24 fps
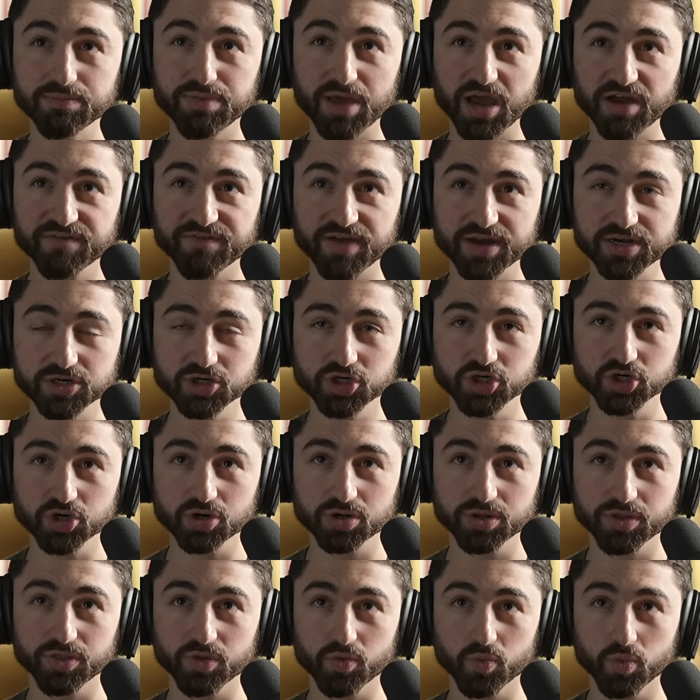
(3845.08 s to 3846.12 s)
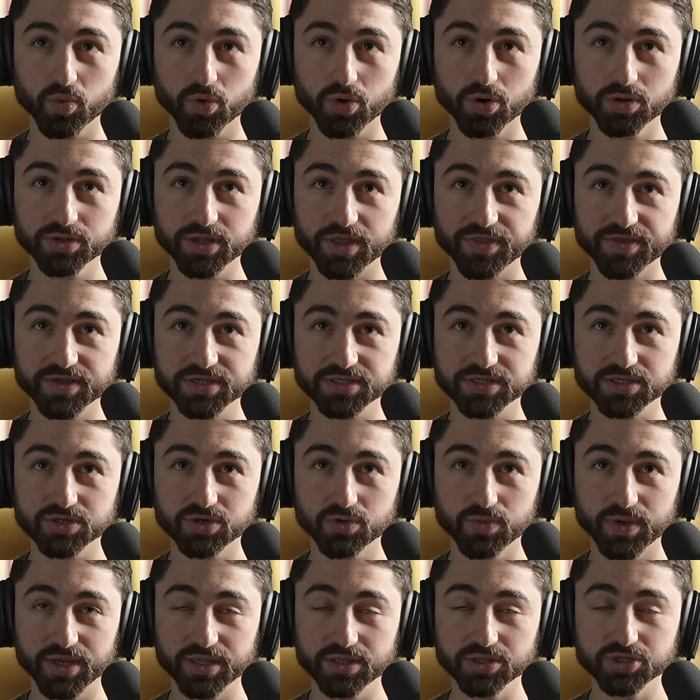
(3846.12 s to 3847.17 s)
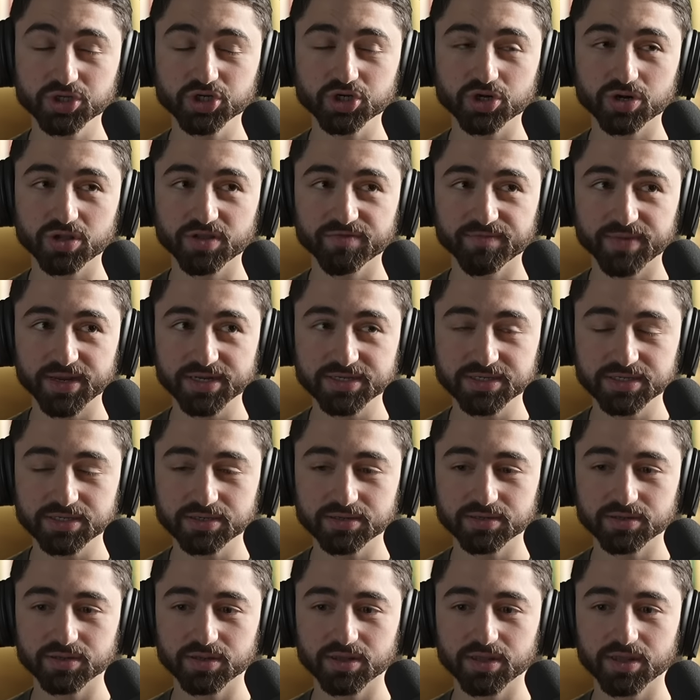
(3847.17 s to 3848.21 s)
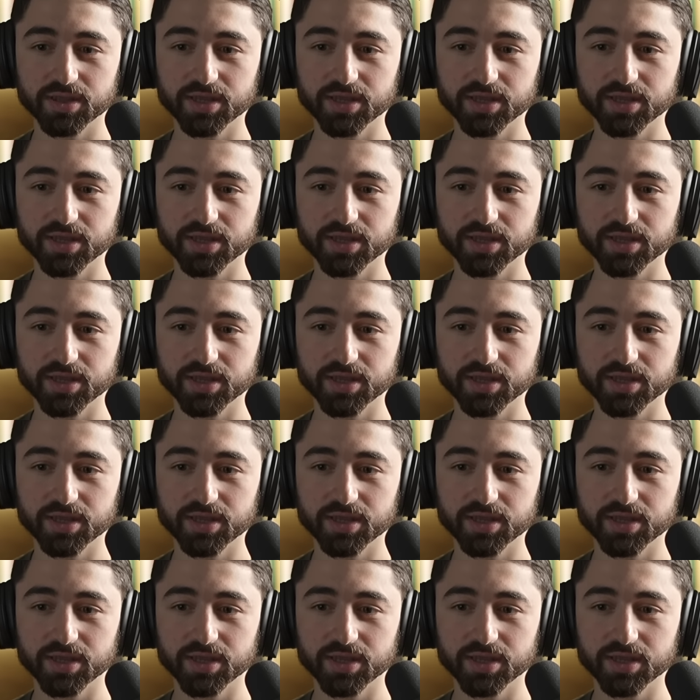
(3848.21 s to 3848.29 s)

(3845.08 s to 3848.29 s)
impact factor journal in the world, I think, is the New England Journal of Medicine.